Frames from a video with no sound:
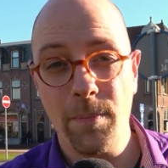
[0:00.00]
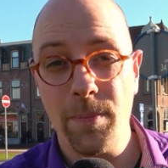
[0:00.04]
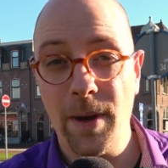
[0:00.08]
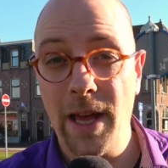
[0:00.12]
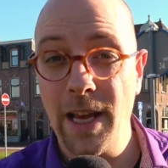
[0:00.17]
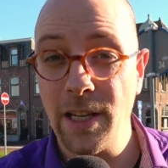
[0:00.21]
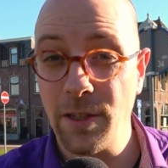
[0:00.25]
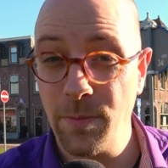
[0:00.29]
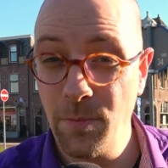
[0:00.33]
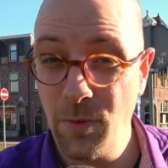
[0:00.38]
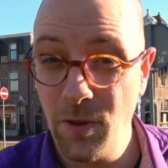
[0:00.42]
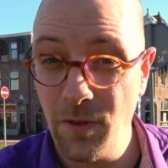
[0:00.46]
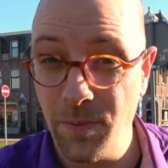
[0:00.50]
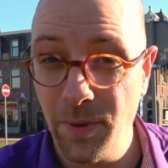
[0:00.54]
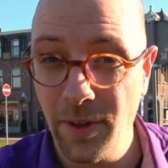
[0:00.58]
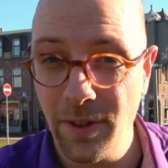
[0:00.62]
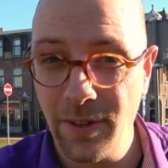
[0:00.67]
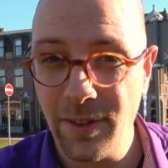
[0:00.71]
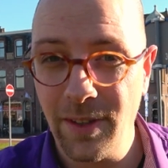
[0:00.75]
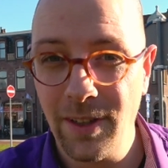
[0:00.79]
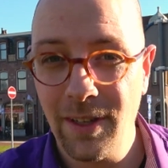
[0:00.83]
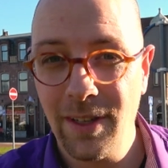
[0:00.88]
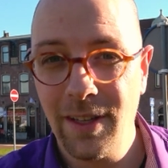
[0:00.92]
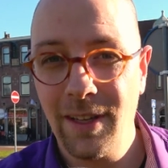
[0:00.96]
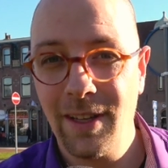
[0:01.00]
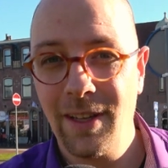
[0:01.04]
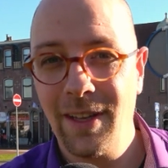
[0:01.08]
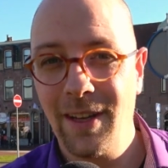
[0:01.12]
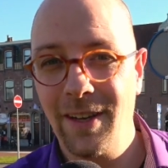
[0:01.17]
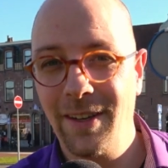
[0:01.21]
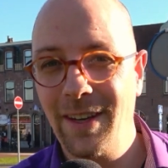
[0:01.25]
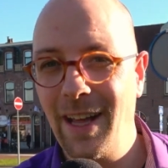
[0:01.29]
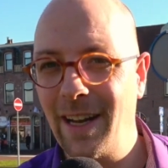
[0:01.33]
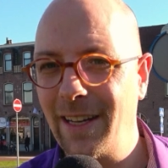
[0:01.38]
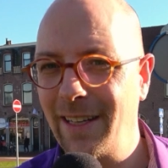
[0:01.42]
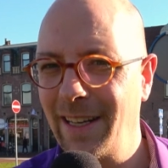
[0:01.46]
implies movement.
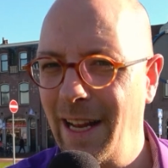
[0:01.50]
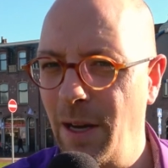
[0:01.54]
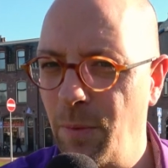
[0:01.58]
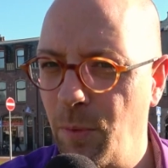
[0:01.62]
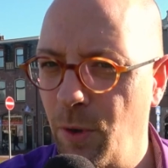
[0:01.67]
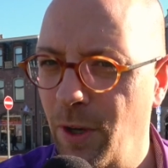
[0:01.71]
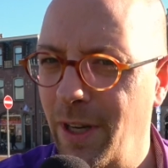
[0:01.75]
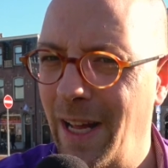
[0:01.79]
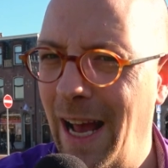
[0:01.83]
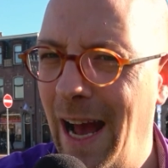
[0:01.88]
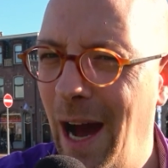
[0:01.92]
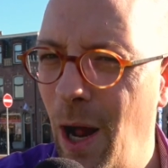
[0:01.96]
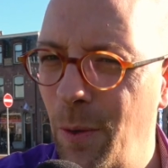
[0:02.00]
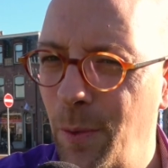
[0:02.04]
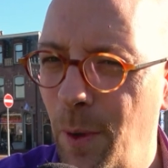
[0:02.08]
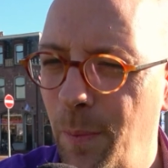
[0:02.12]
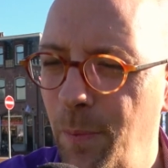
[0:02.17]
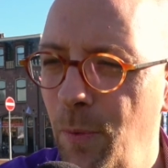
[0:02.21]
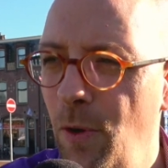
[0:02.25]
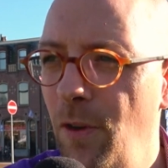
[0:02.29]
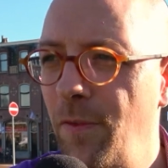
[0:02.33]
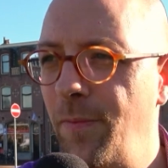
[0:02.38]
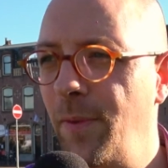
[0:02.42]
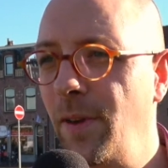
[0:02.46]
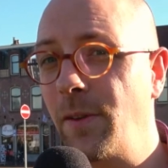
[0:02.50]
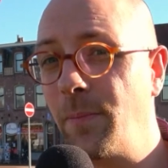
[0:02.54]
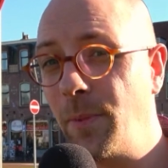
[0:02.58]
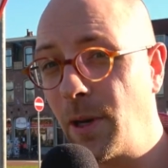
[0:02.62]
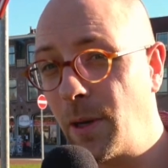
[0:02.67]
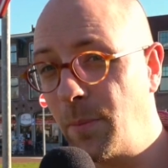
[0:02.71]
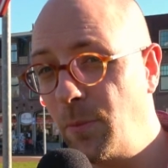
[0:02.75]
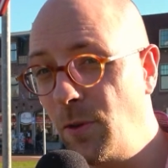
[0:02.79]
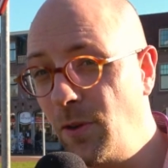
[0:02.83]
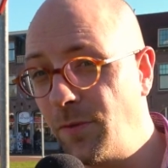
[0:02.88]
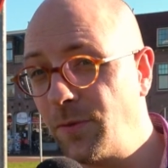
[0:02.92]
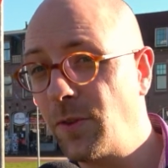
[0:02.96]
Not an inward-outward movement,
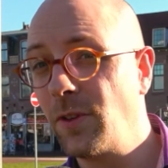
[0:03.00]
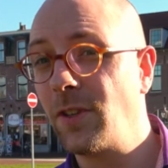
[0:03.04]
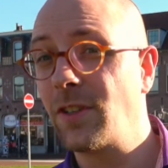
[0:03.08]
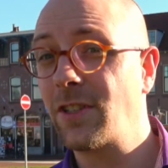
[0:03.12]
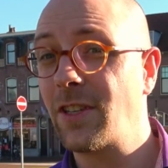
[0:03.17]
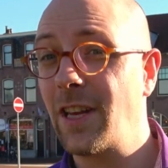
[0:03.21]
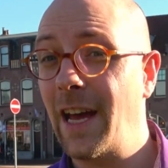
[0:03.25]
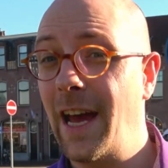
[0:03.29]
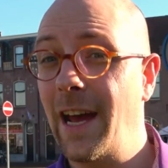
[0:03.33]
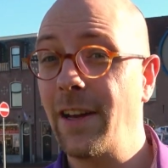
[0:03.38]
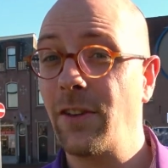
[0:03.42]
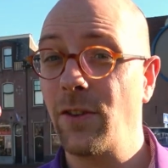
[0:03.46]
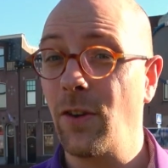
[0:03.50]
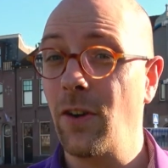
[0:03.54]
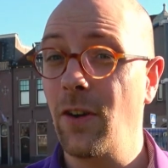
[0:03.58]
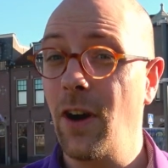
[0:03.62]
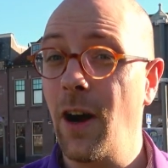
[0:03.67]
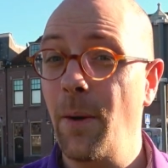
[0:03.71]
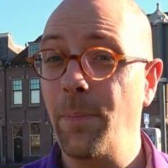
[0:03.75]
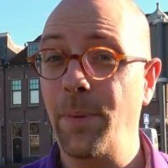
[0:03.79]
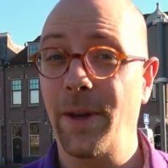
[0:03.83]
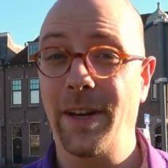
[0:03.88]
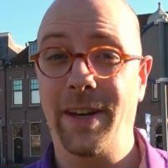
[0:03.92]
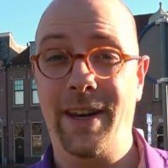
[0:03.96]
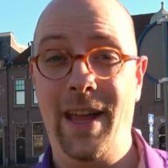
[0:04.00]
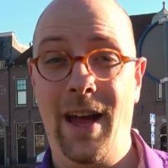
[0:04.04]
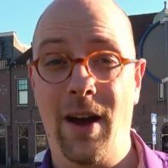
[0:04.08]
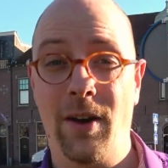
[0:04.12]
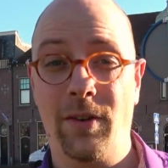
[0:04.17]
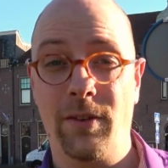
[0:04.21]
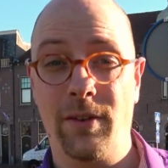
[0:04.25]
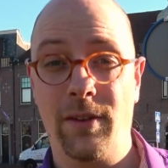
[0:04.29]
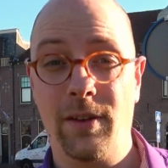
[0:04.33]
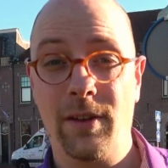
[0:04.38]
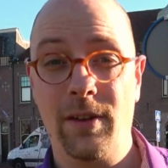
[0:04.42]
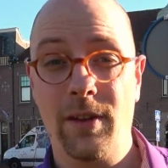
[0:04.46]
but a move to the side or up and
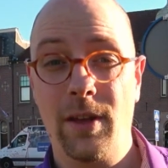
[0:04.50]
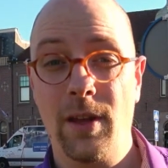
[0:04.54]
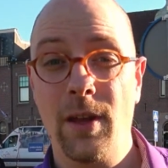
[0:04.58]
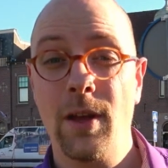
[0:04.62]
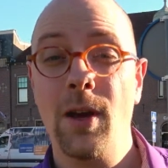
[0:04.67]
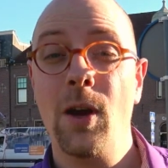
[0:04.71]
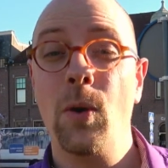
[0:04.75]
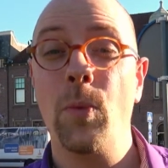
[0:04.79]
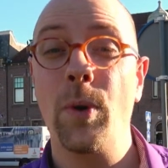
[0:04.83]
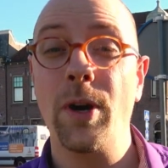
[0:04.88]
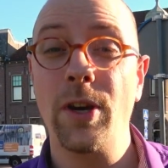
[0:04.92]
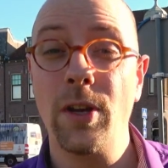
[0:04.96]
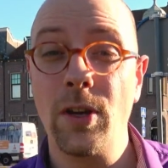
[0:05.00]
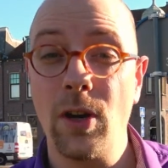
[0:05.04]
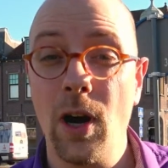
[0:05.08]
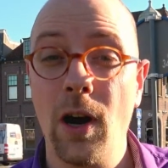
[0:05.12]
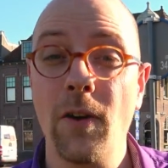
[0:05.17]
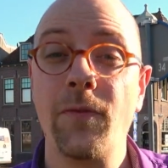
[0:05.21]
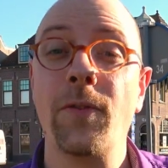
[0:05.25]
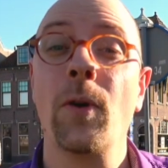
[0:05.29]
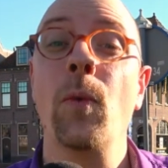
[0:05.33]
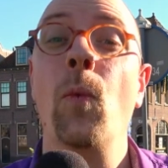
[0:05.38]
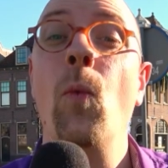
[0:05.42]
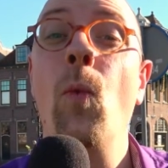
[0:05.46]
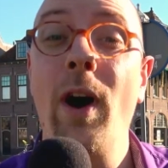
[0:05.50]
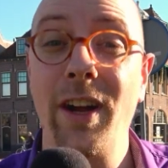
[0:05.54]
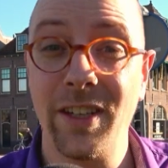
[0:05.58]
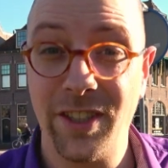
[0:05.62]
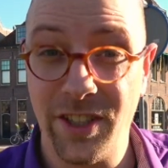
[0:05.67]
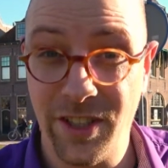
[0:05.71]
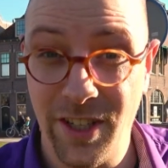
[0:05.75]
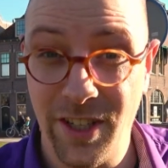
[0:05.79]
down. When you go from one